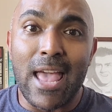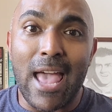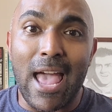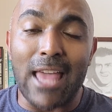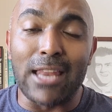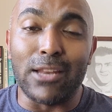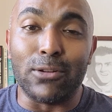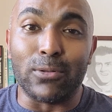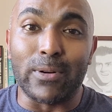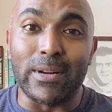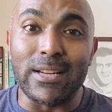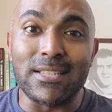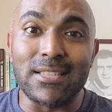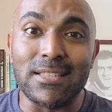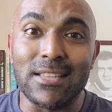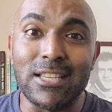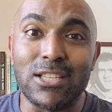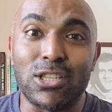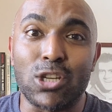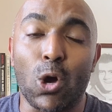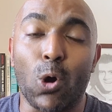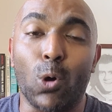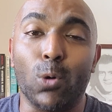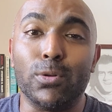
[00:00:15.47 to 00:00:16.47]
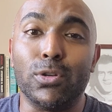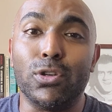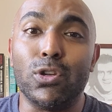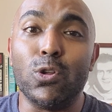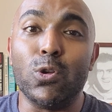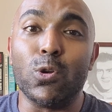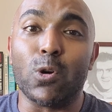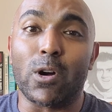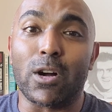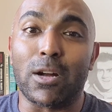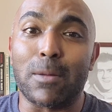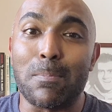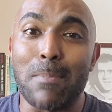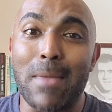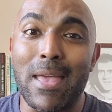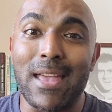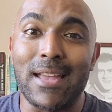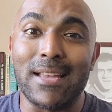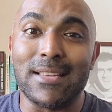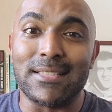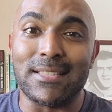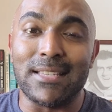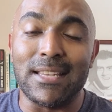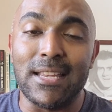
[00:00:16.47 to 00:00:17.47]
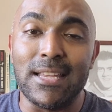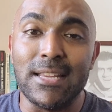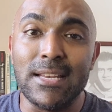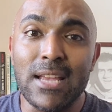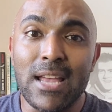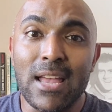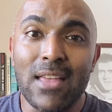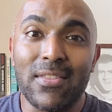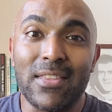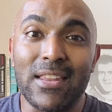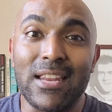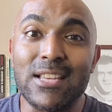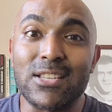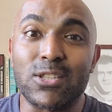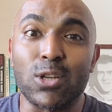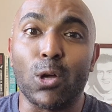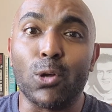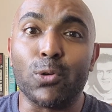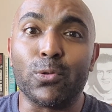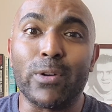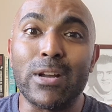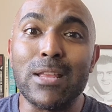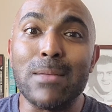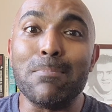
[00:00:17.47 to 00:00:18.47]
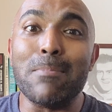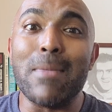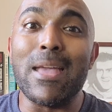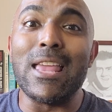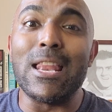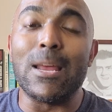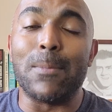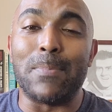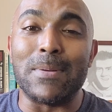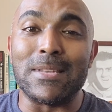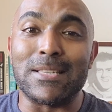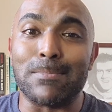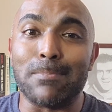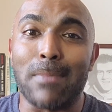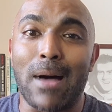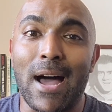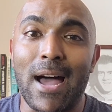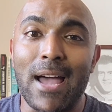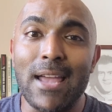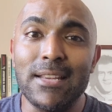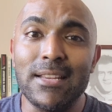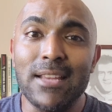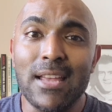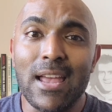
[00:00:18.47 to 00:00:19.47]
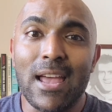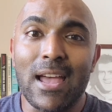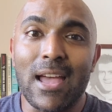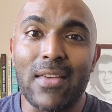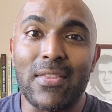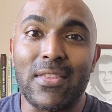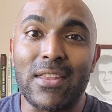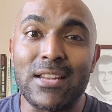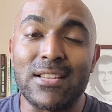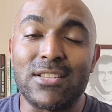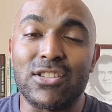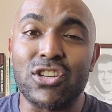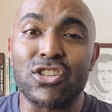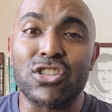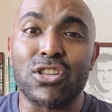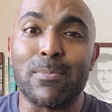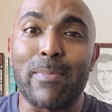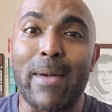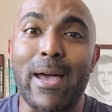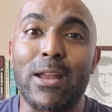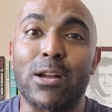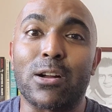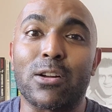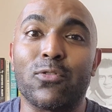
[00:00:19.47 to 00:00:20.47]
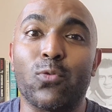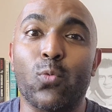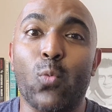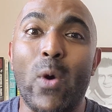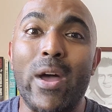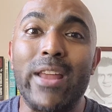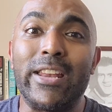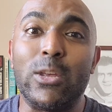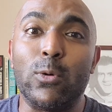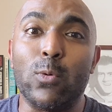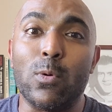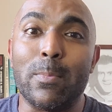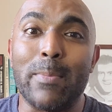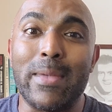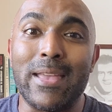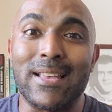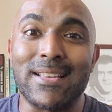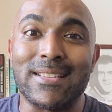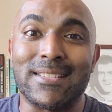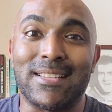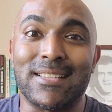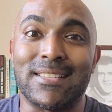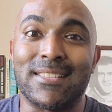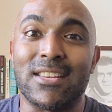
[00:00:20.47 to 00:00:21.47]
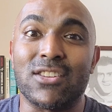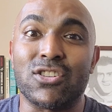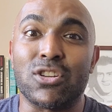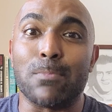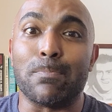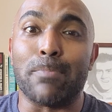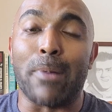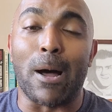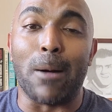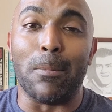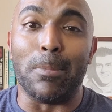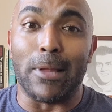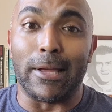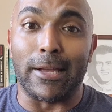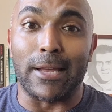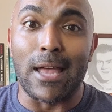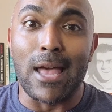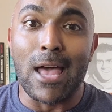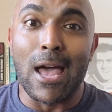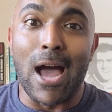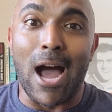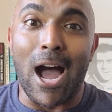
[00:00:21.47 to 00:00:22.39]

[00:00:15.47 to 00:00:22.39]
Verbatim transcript: and he recently told New York Magazine that he has already made up his mind, and then it's just a matter of when he will make his decision public,